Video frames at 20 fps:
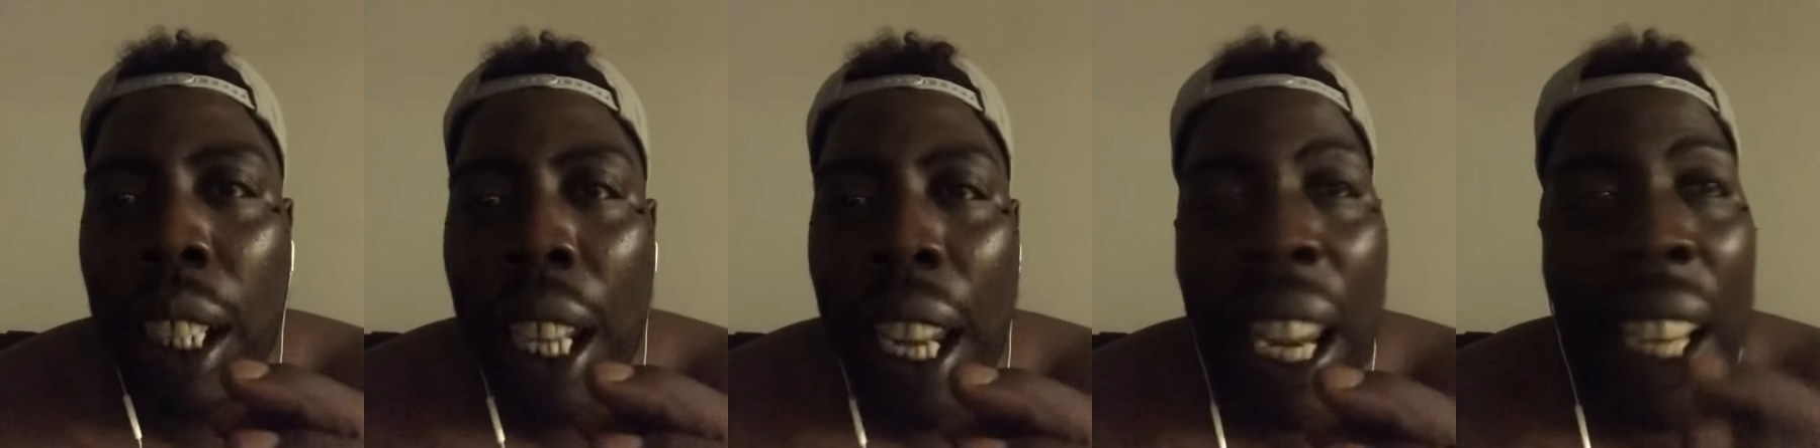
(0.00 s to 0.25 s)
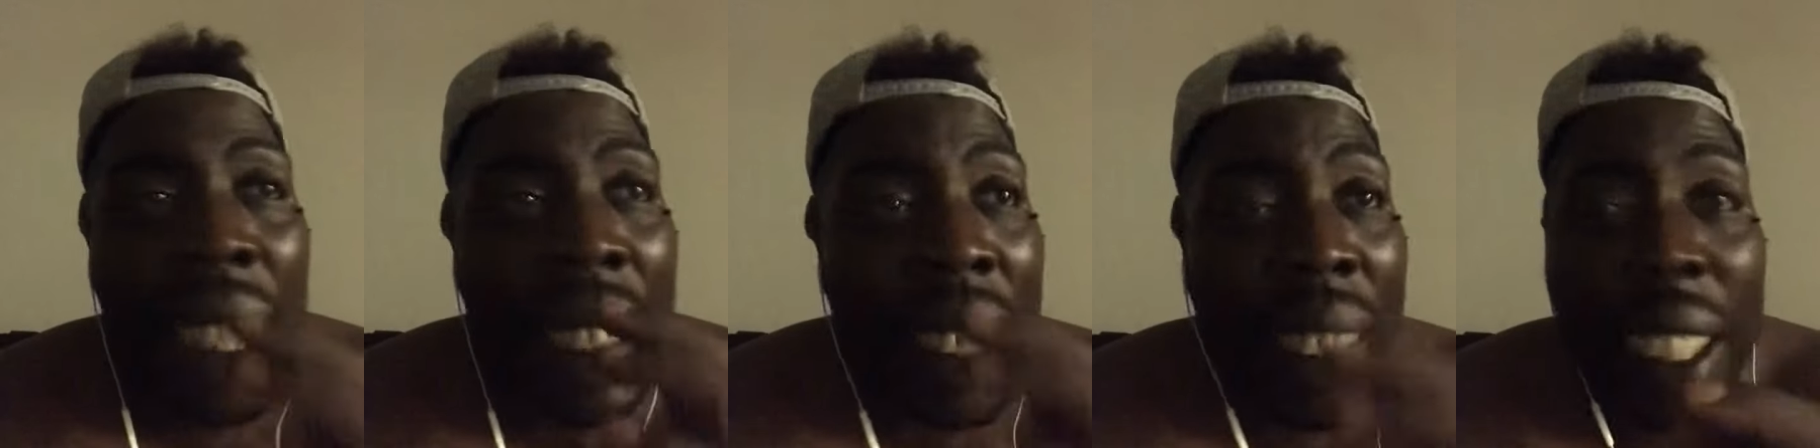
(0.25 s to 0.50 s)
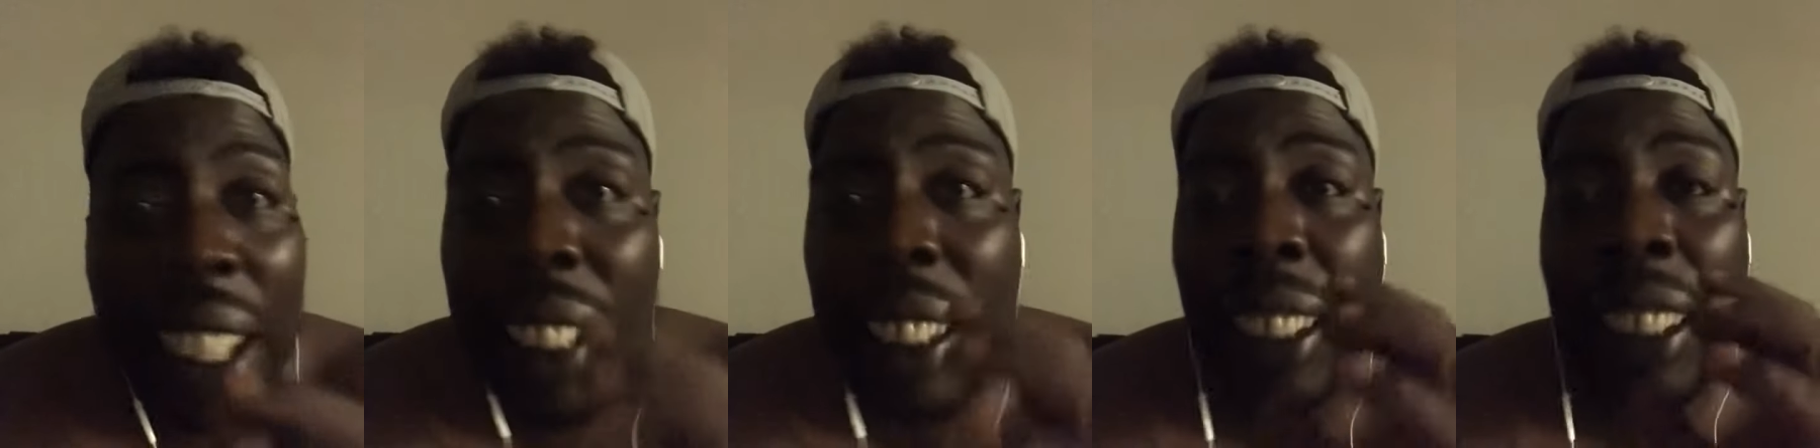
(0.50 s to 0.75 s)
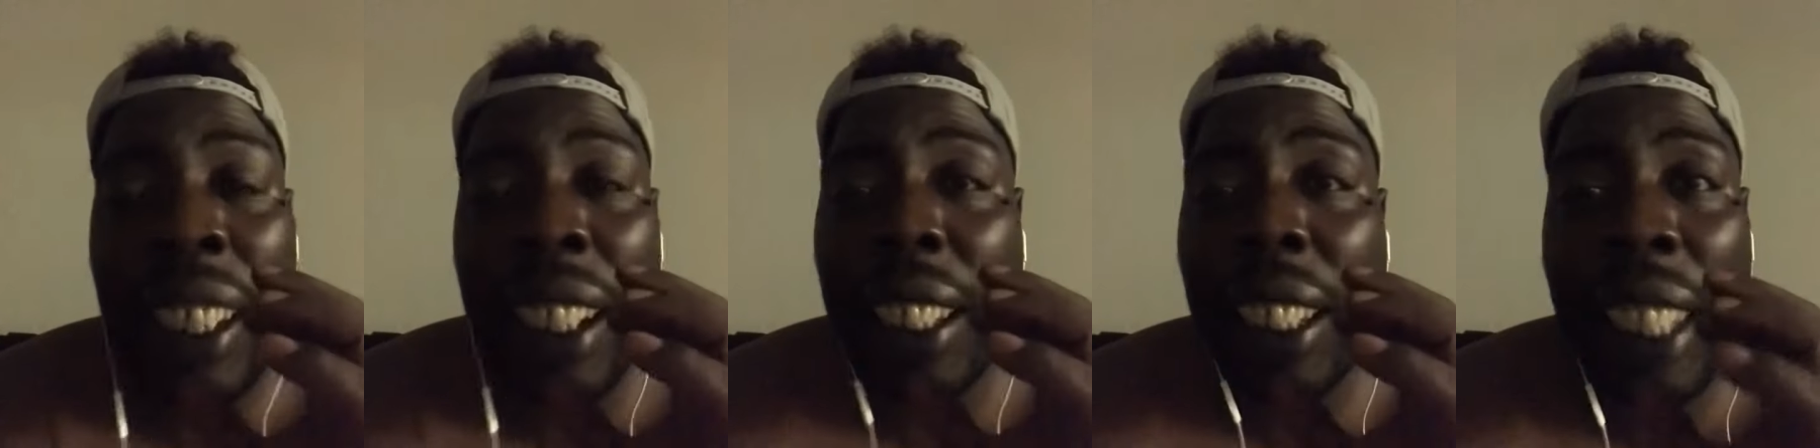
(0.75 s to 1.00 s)
and this
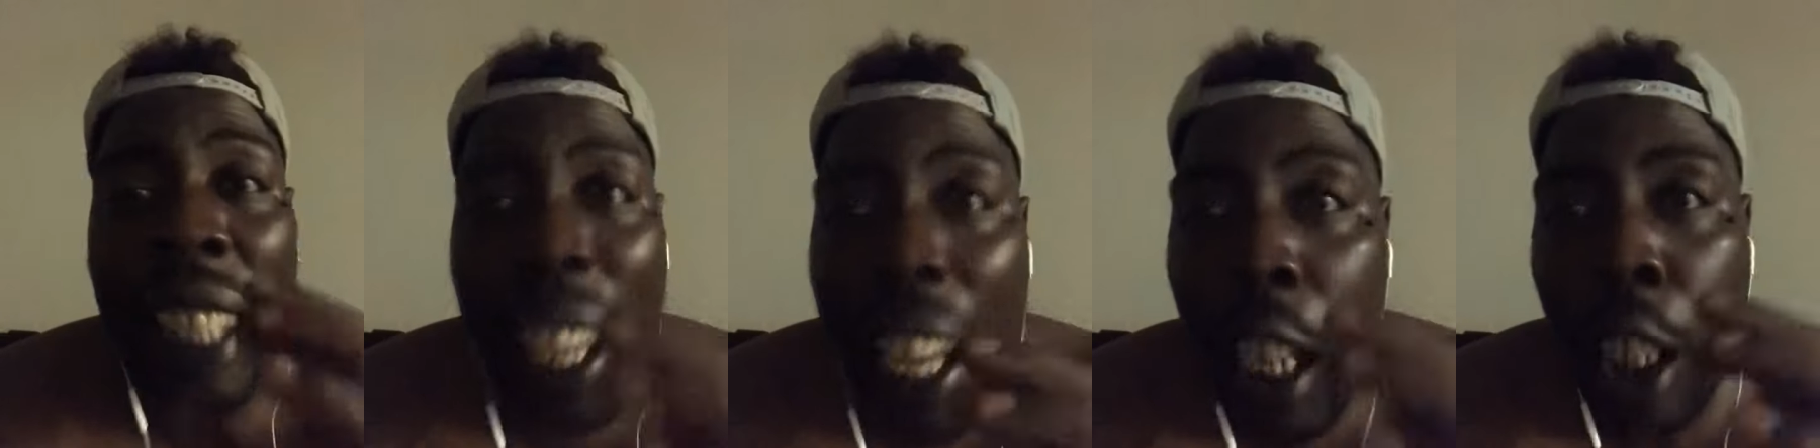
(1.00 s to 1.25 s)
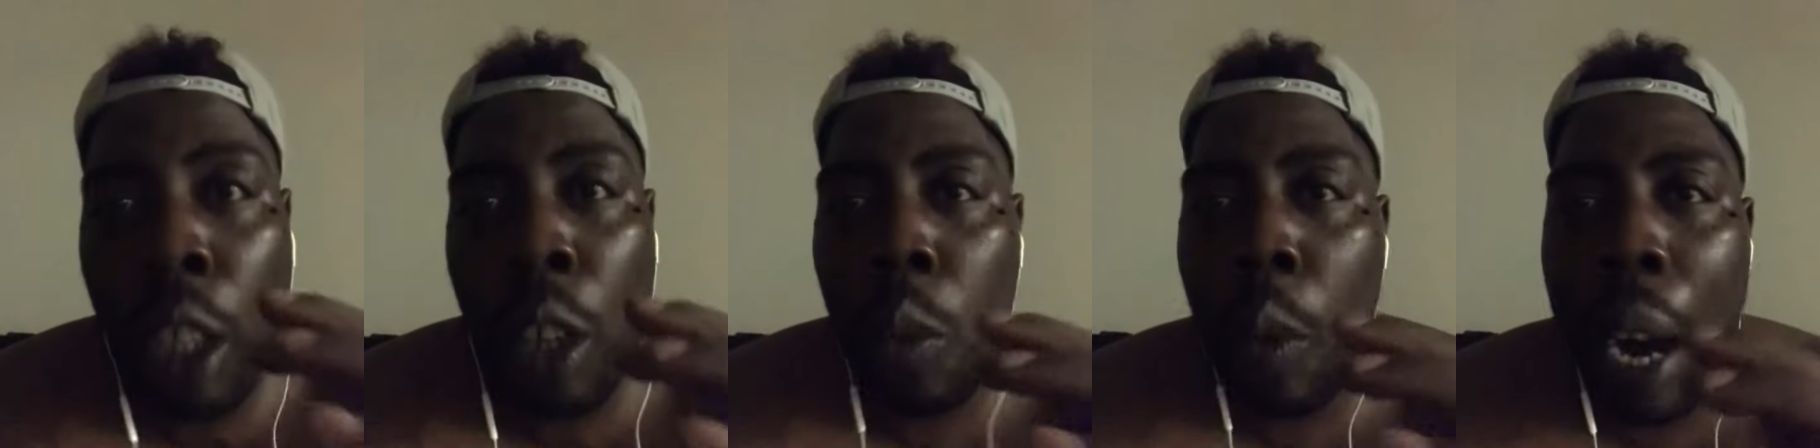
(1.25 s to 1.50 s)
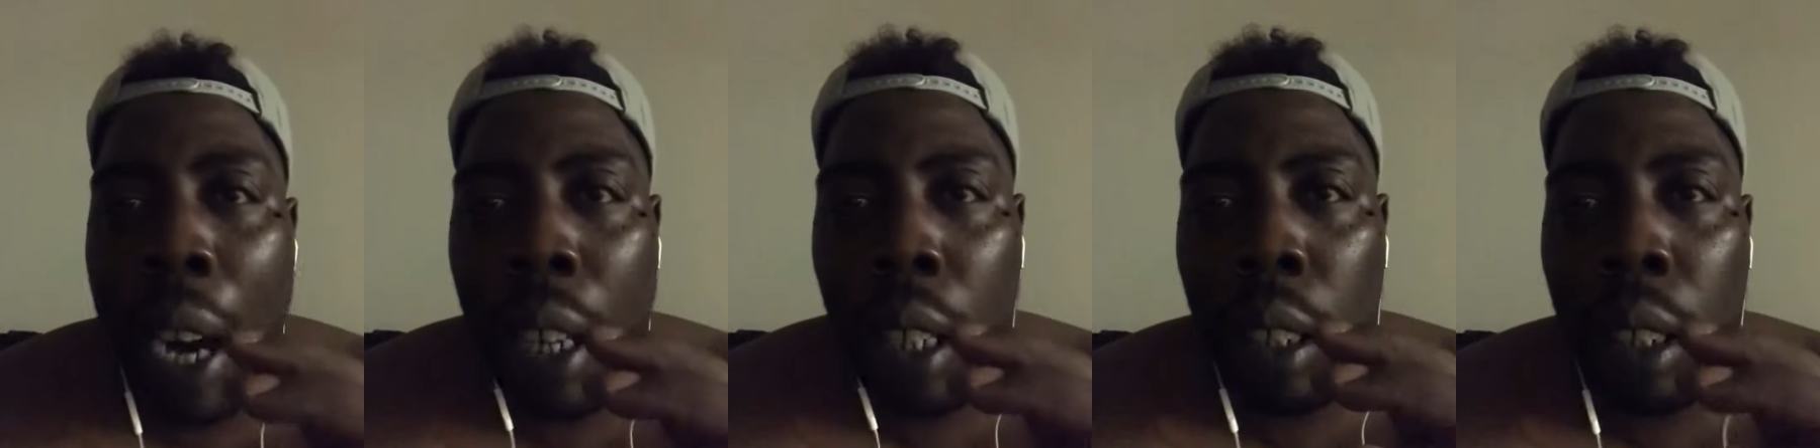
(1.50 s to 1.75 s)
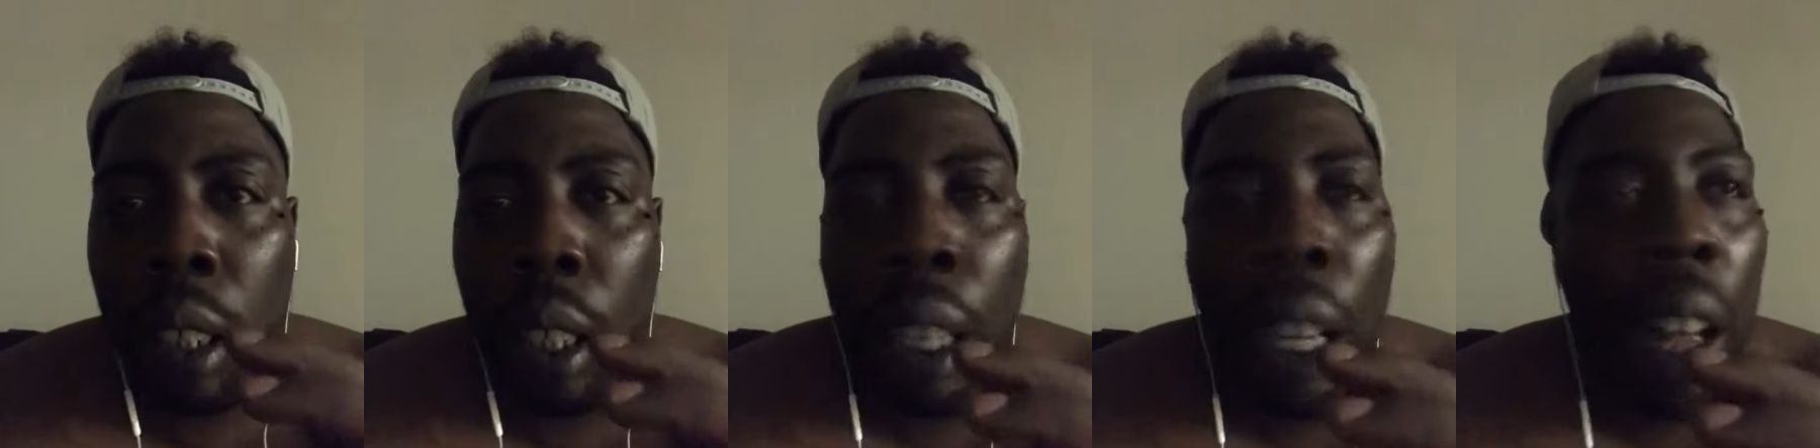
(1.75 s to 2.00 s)
the kicker right
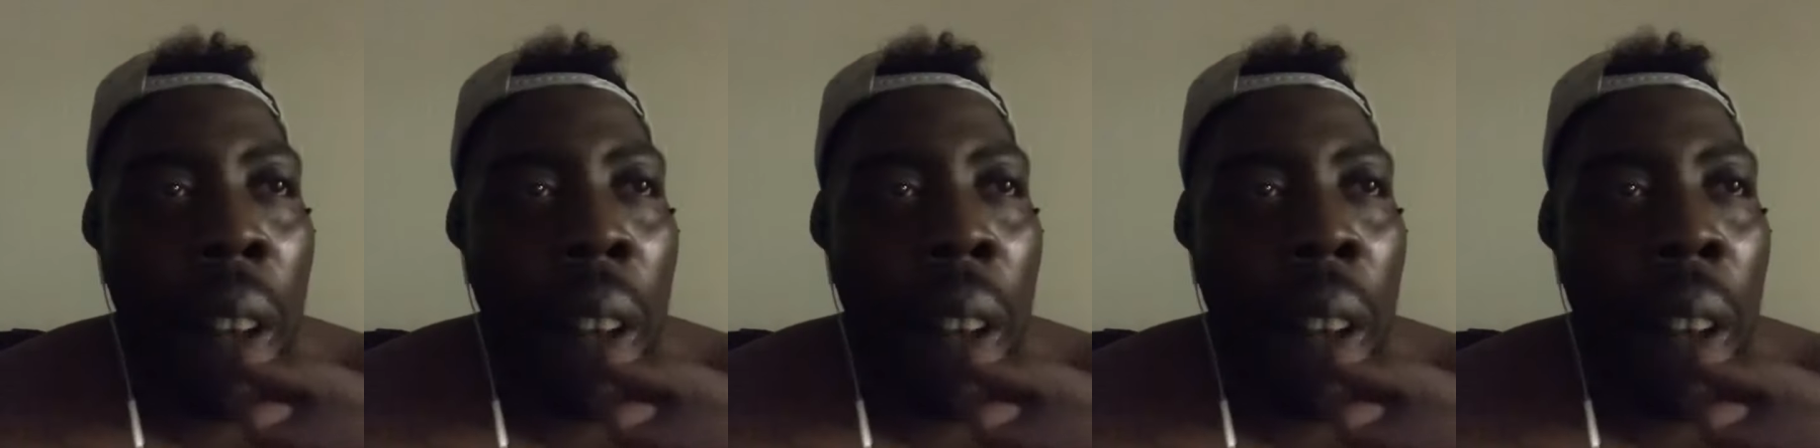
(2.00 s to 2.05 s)
here,